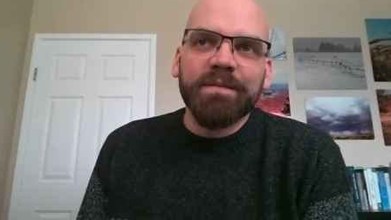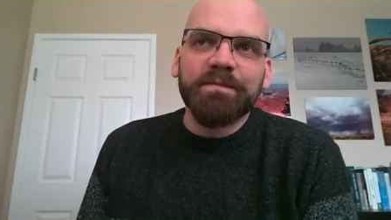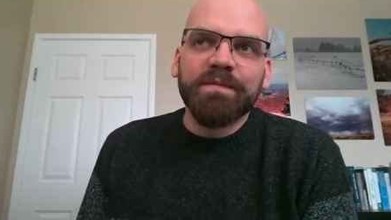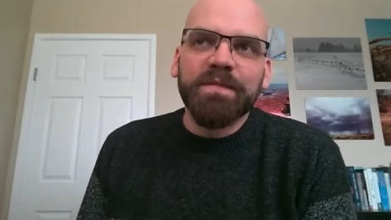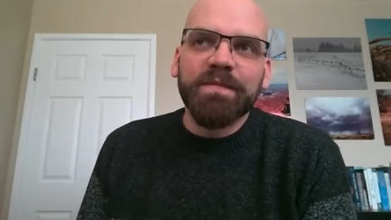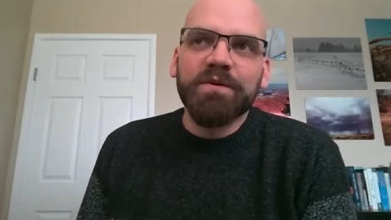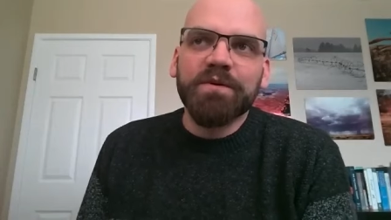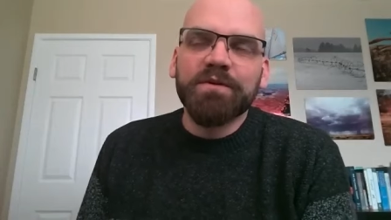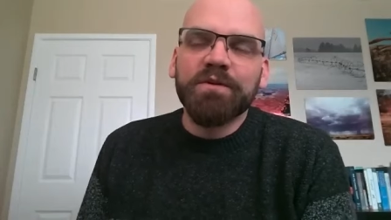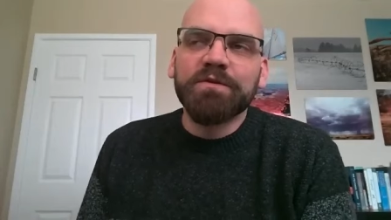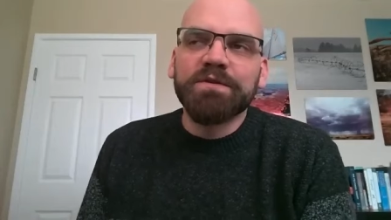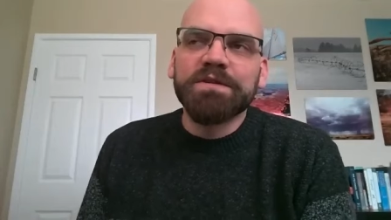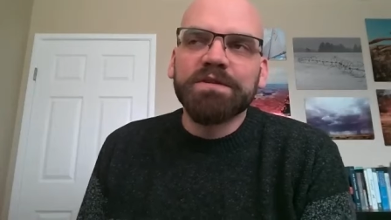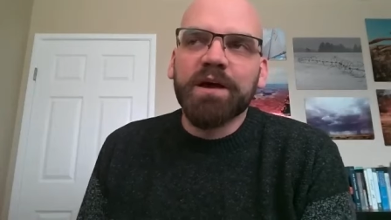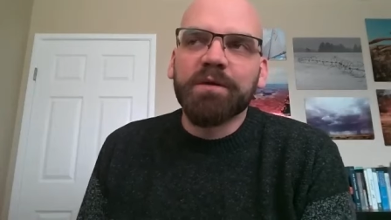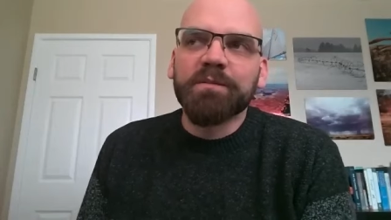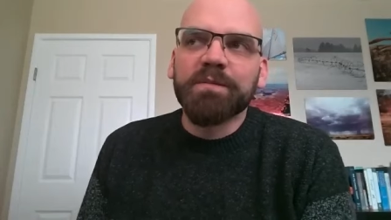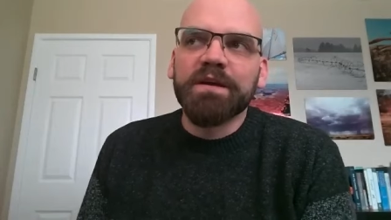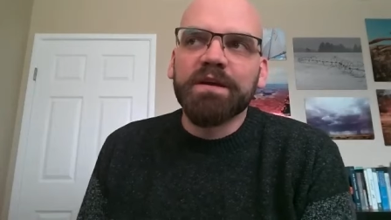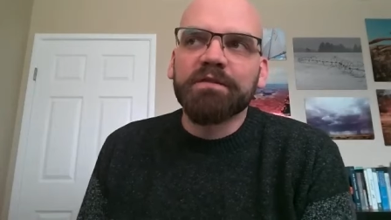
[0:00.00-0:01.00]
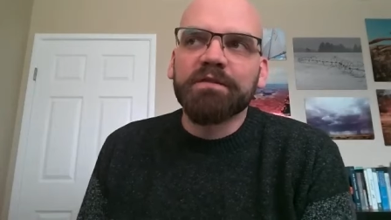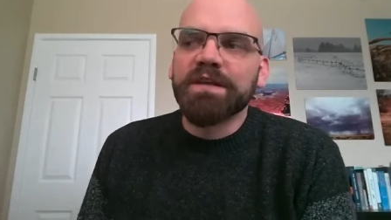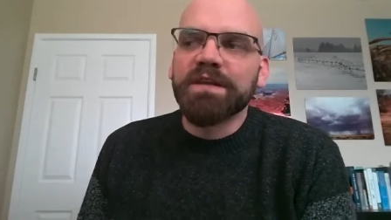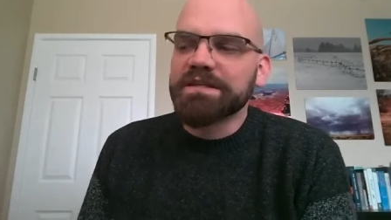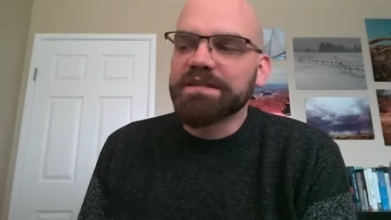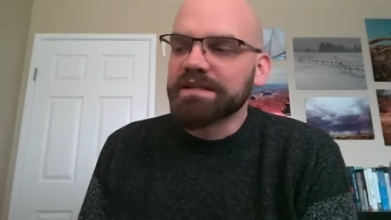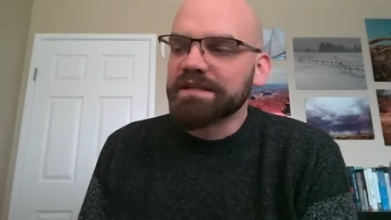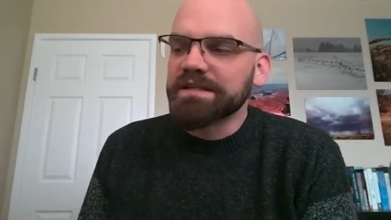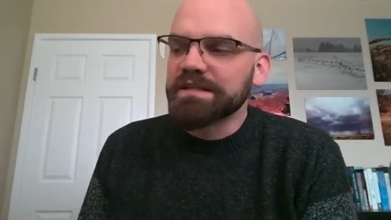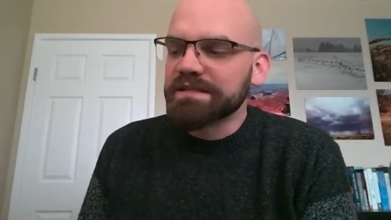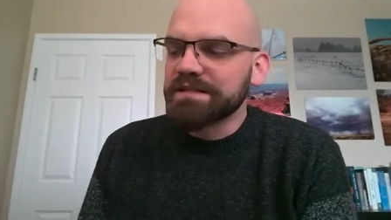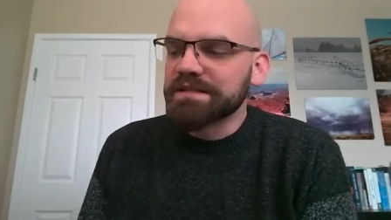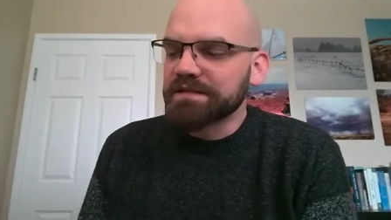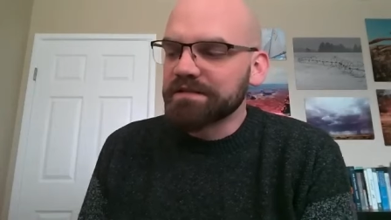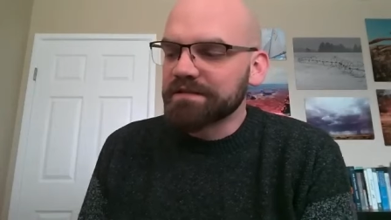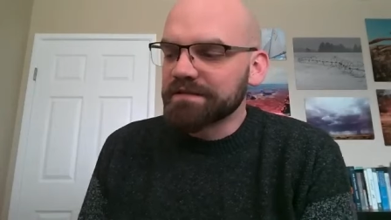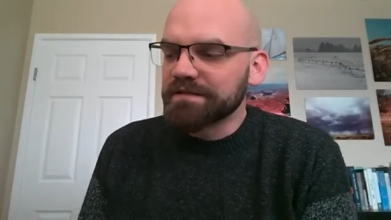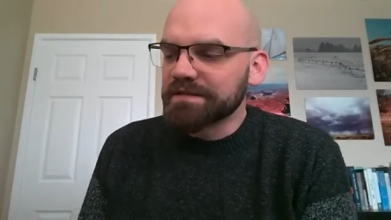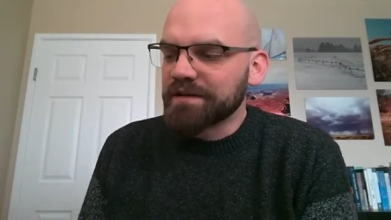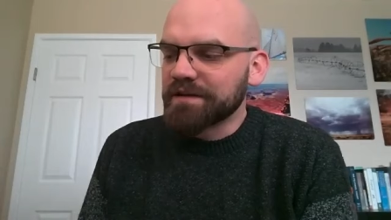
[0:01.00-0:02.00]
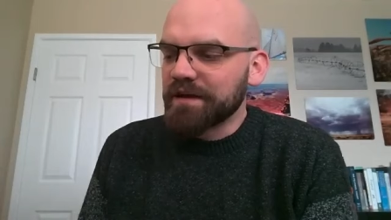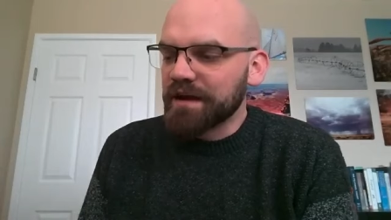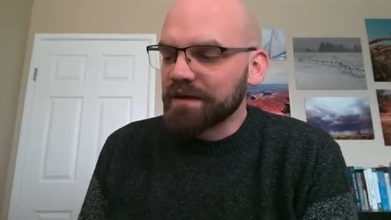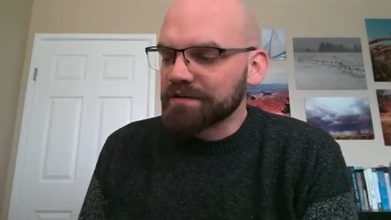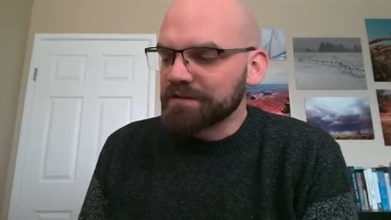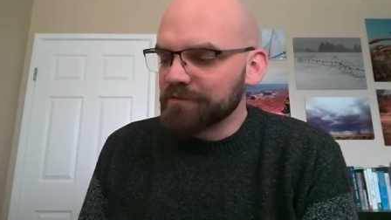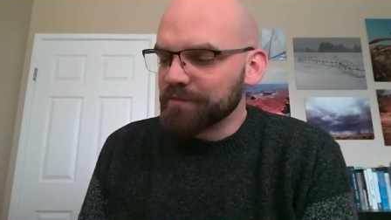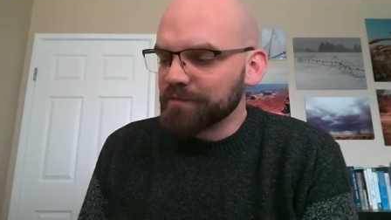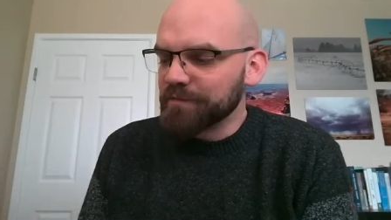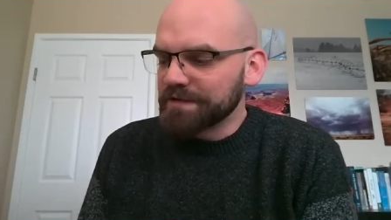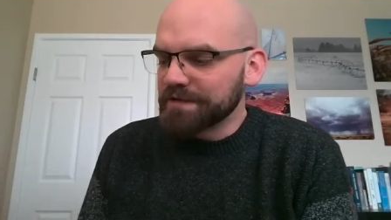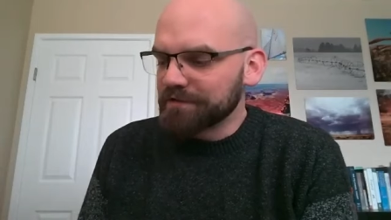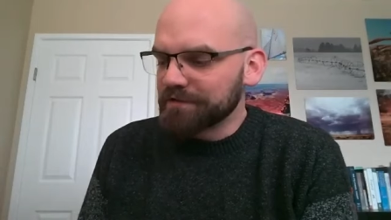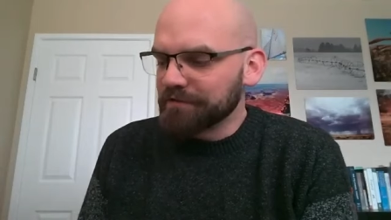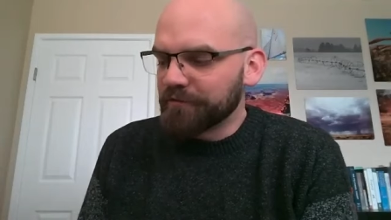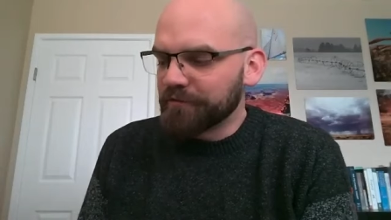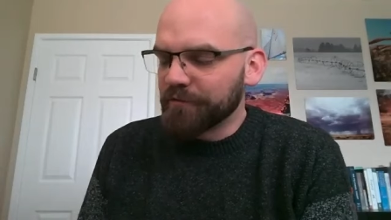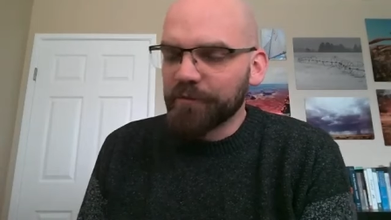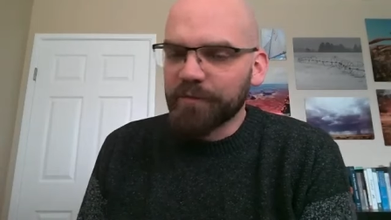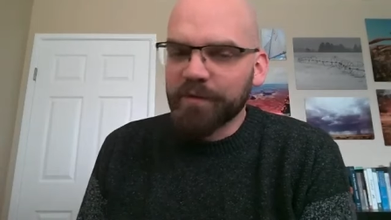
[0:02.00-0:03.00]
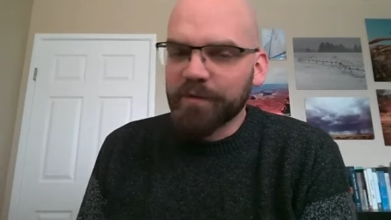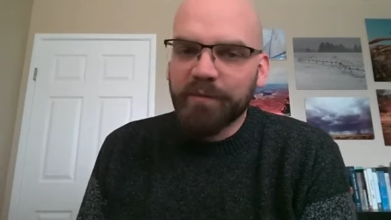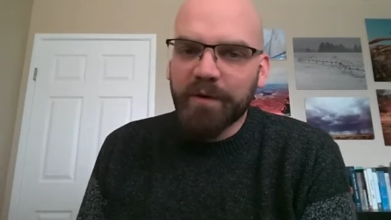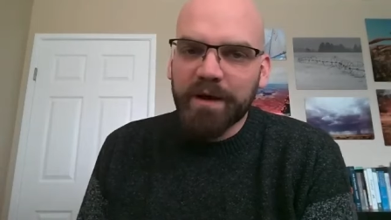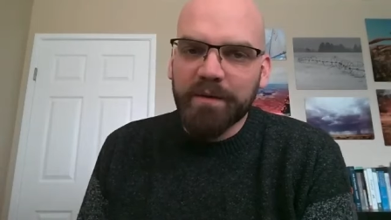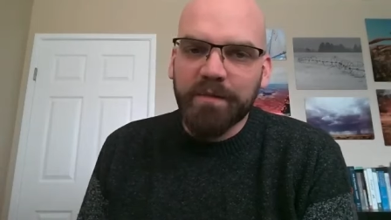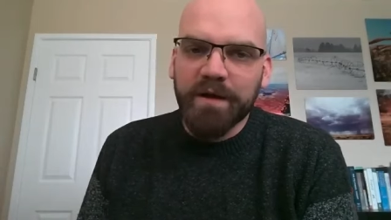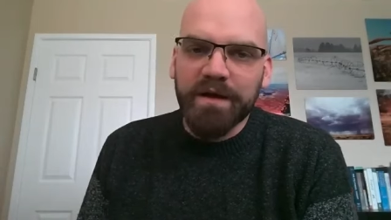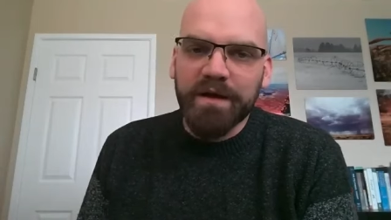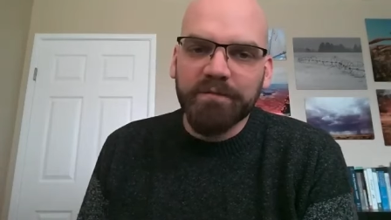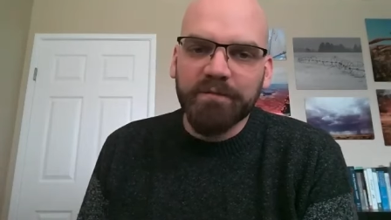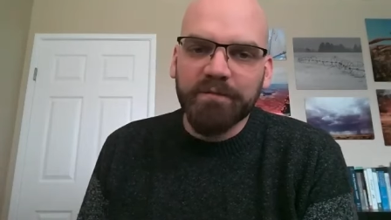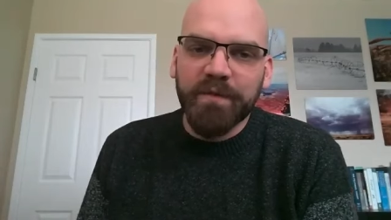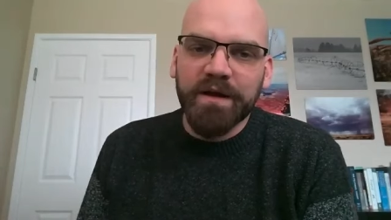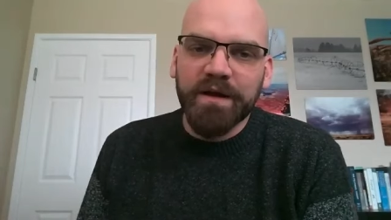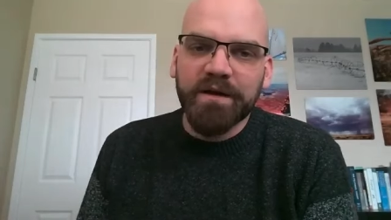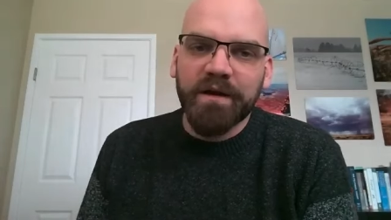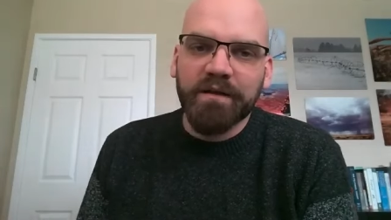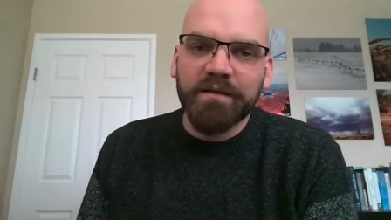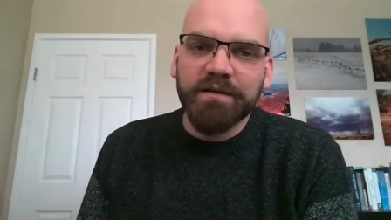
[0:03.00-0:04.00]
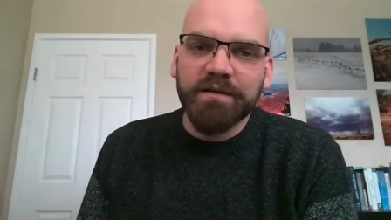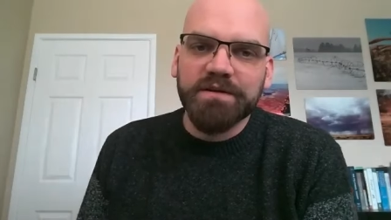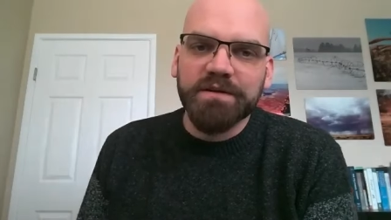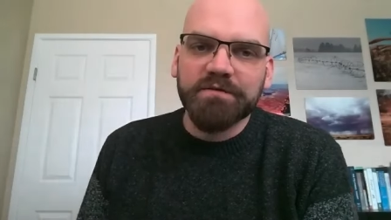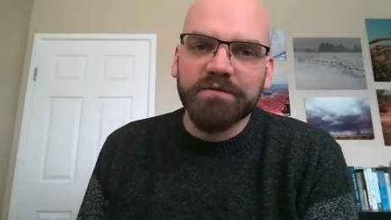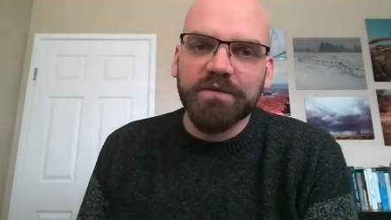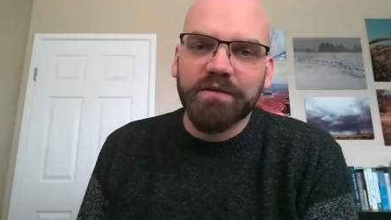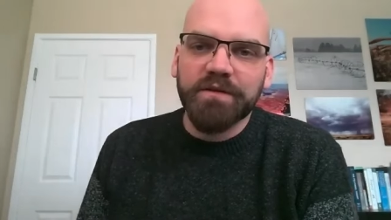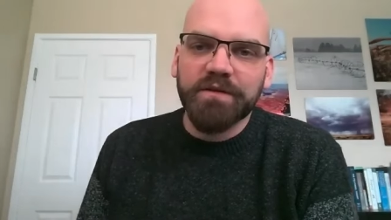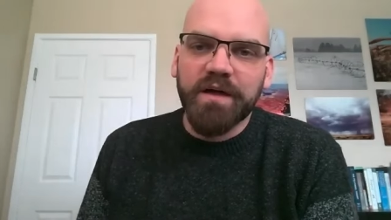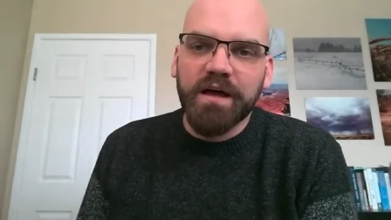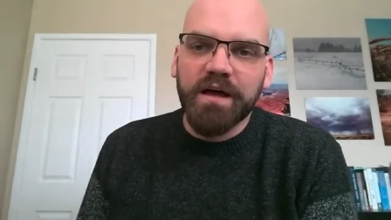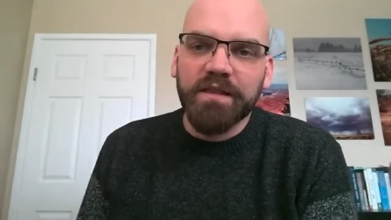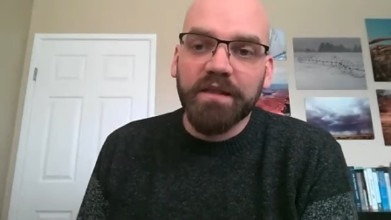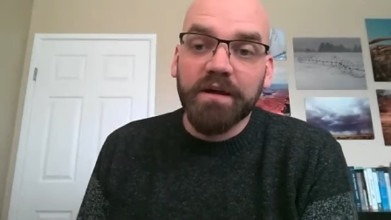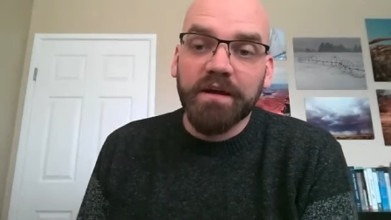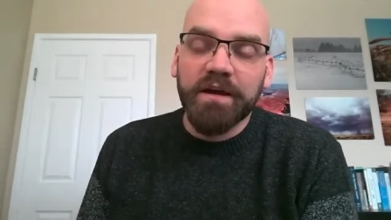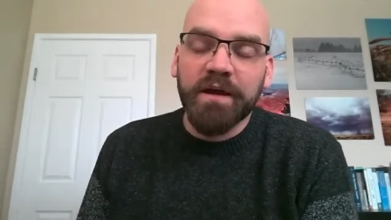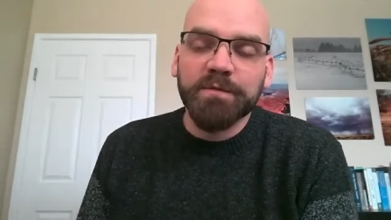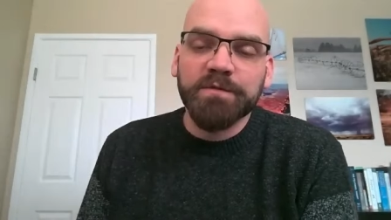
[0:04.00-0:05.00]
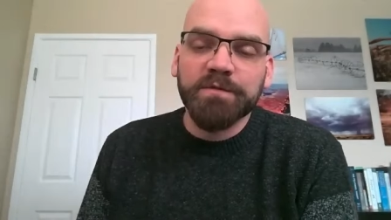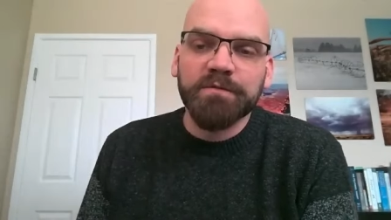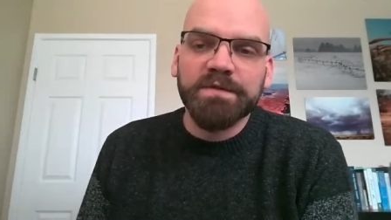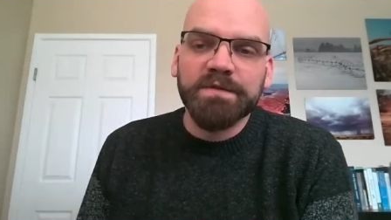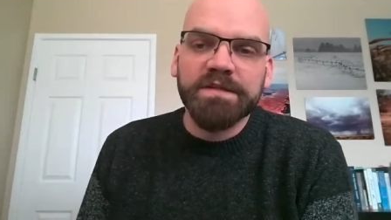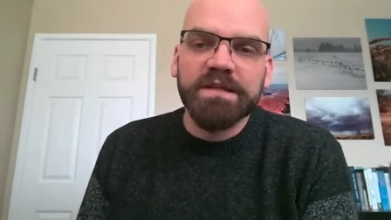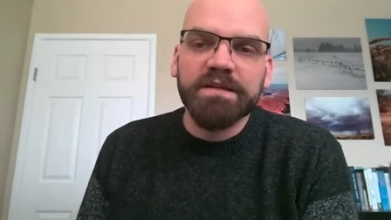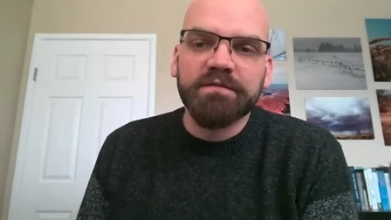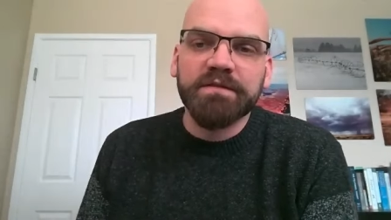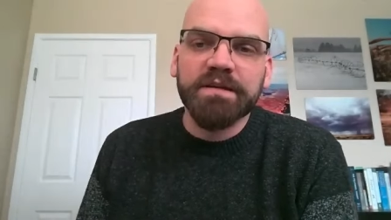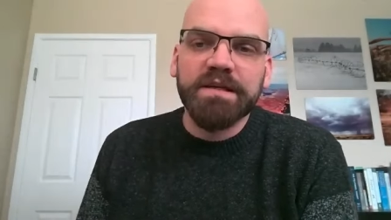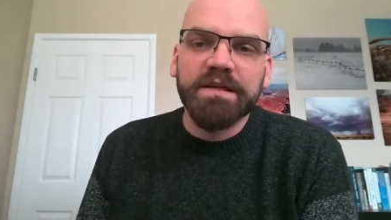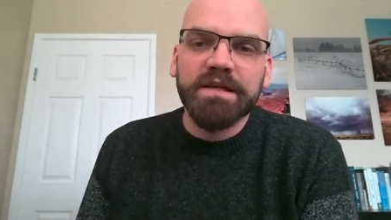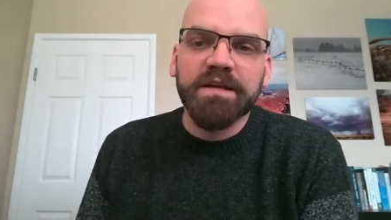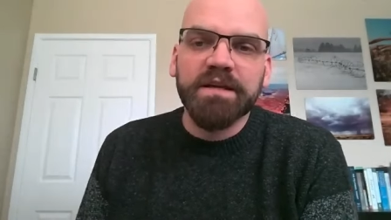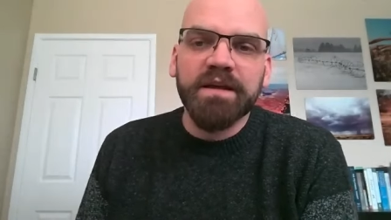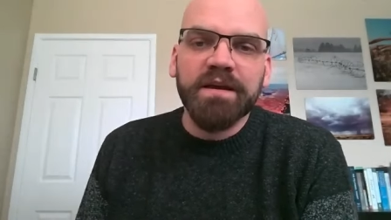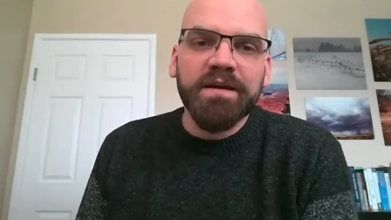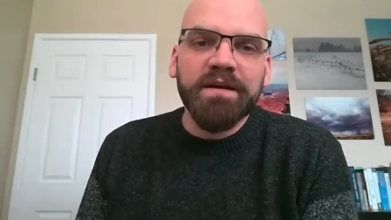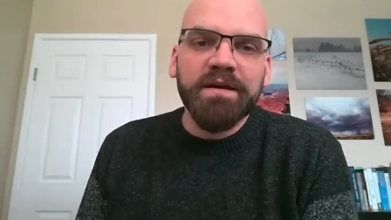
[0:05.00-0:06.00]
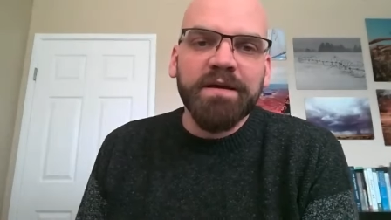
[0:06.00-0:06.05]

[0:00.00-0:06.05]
You, you tell me if this is Scott too misinformed by my my knowledge of the law that comes from TV.